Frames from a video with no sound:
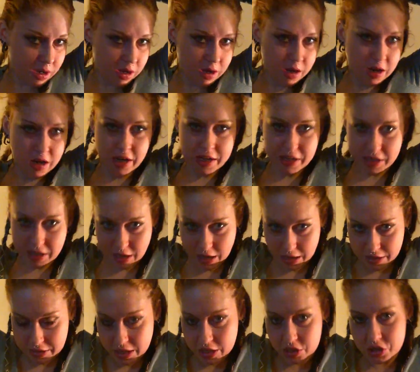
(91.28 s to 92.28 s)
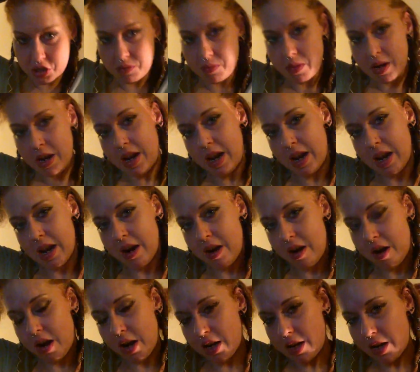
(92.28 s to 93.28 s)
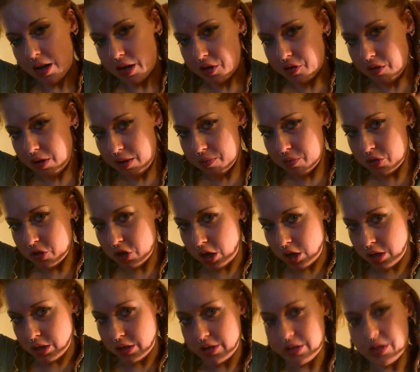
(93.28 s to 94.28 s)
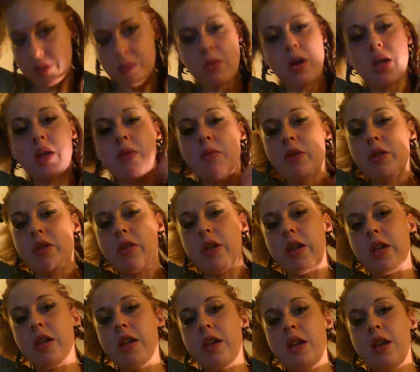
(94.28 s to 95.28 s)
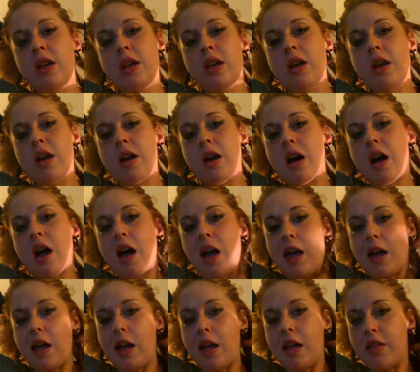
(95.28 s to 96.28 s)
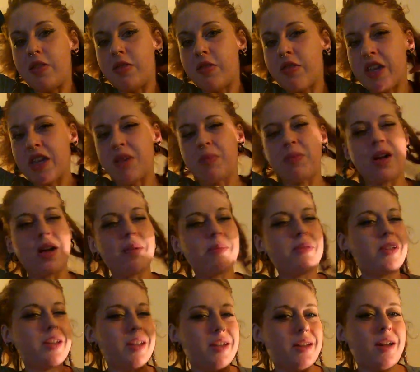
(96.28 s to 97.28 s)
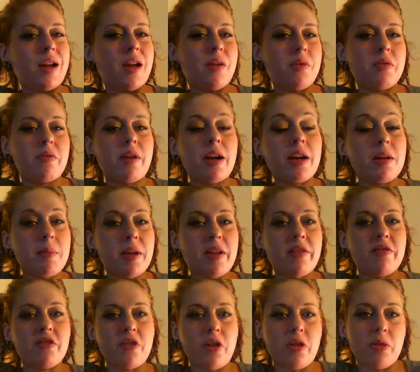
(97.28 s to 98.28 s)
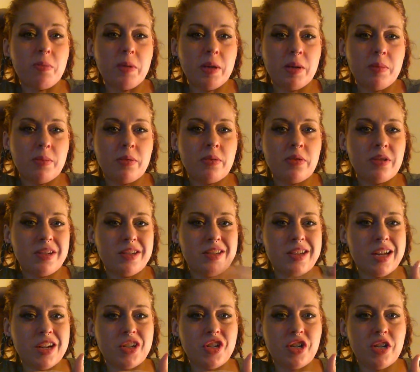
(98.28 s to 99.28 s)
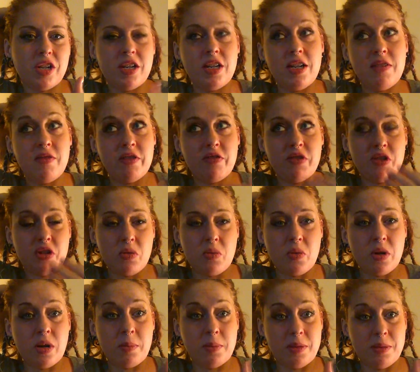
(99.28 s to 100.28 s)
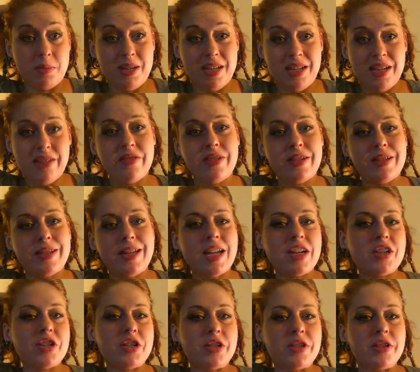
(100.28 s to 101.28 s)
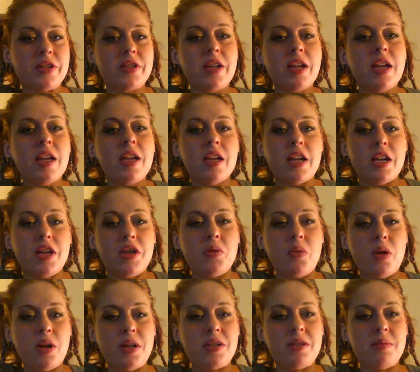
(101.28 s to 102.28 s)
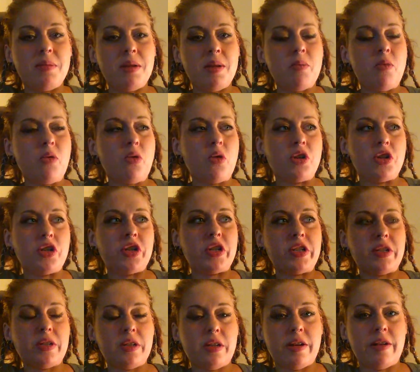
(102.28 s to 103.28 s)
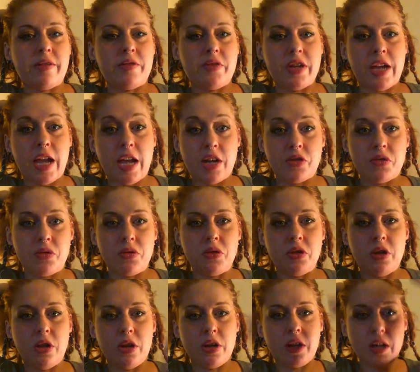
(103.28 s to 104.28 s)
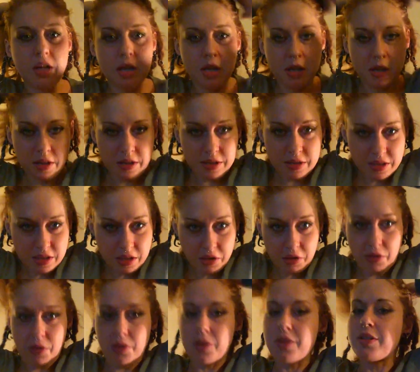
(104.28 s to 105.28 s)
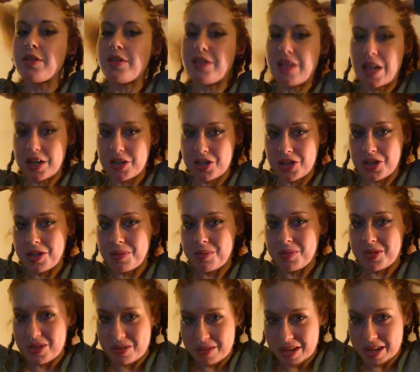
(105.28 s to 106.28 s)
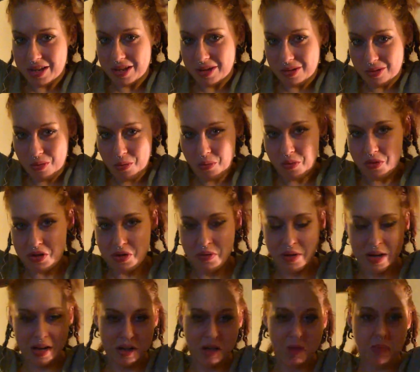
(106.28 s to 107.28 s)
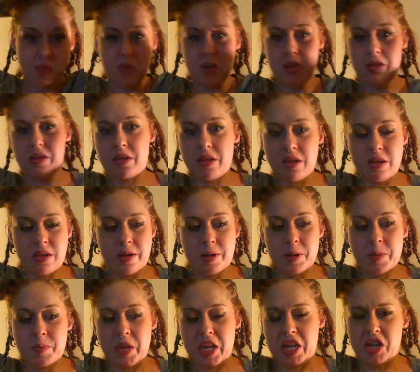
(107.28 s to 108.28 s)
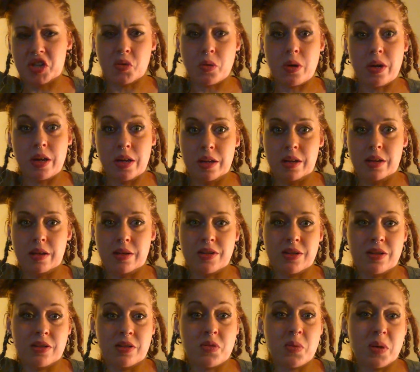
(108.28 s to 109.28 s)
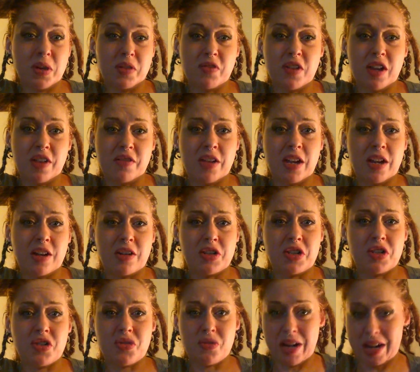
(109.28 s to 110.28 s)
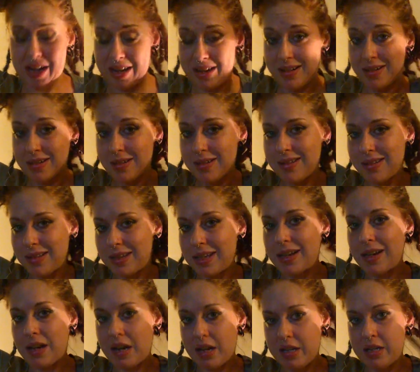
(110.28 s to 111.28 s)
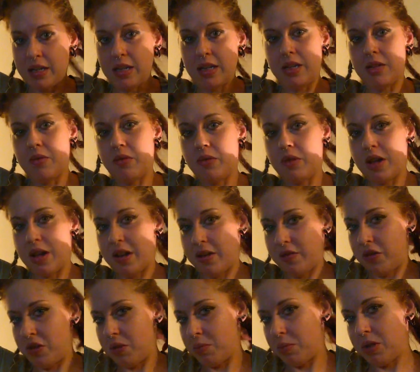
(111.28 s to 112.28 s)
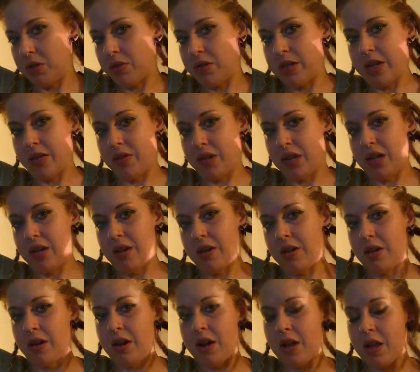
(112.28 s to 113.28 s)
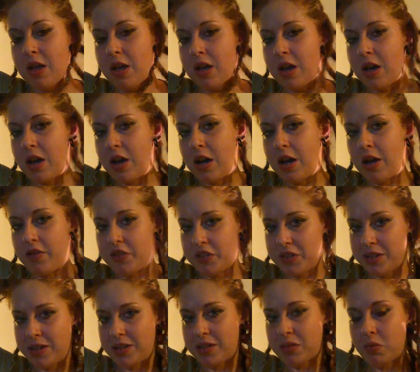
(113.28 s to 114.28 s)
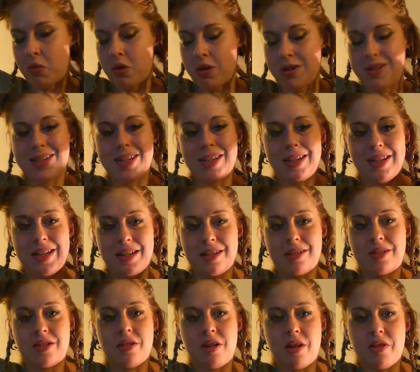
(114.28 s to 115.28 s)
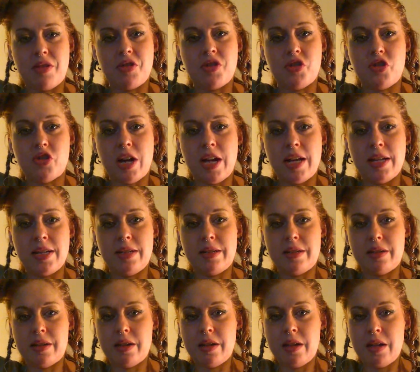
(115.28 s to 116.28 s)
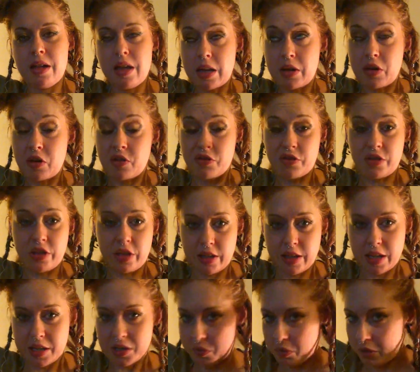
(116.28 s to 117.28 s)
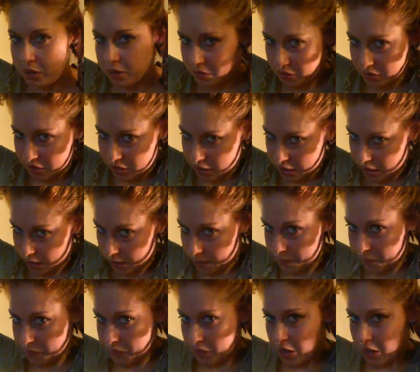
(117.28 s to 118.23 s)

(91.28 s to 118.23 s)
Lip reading: I did not section my hair. I kind of grabbed chunks and went with it. I think probably I would recommend for other people to section it, even if you don't want them to be even sections and you want it to be more just of a natural look, still section them so that you don't end up with like a 20-25 hair strand like I did, kind of in the middle down here. I've since worked it into other dreads, and hopefully that's where it'll stay.